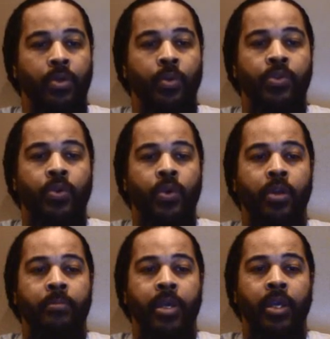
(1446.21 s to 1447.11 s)
was going
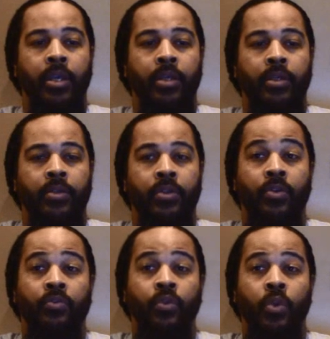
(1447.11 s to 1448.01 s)
to be the
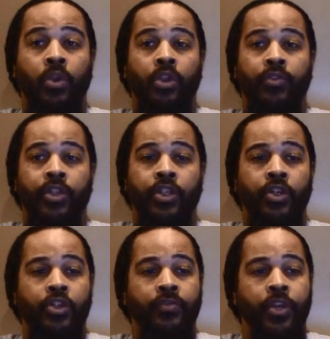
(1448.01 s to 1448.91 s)
ruler of the
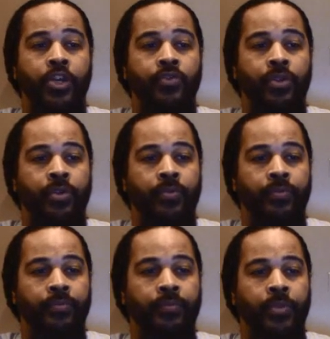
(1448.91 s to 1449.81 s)
children of Israel.
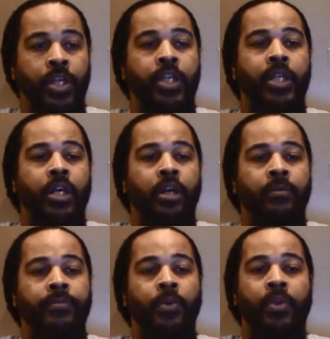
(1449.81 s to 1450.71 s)
He shall
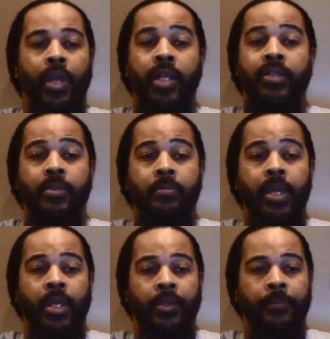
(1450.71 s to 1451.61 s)
come forth unto
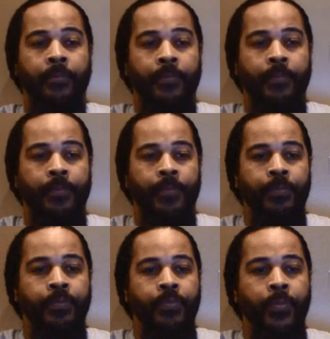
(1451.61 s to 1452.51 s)
me,
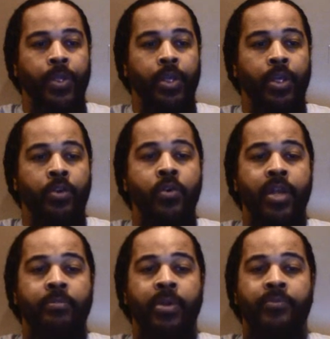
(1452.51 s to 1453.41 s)
who
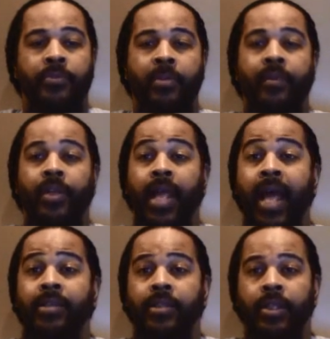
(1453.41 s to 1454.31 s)
has been from
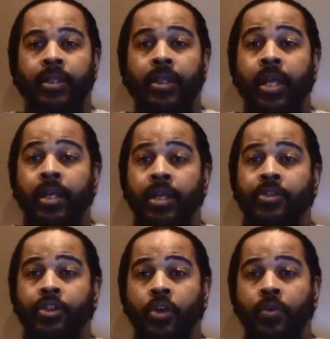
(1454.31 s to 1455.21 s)
everlasting, letting
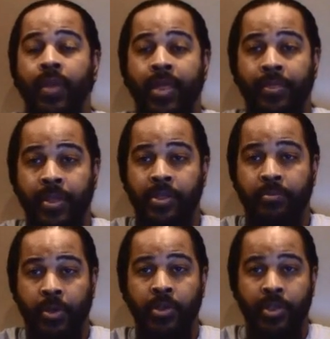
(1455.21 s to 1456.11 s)
us know that this
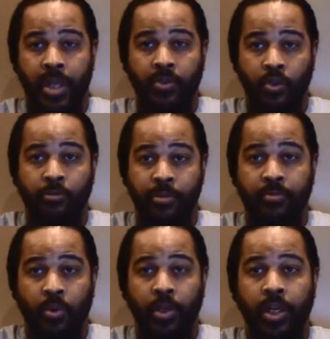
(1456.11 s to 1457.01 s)
person that's going to be
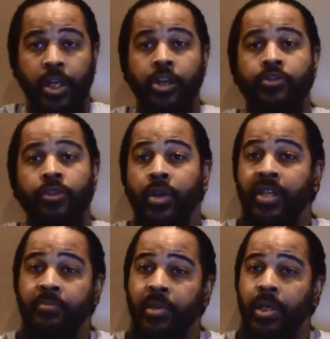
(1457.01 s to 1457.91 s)
born in Israel
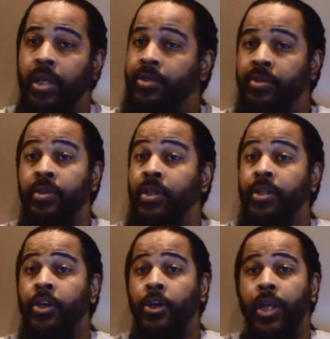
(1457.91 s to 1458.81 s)
has been here since
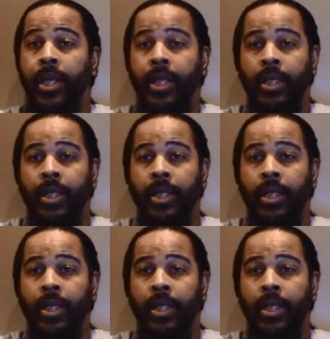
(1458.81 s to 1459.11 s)
eternity.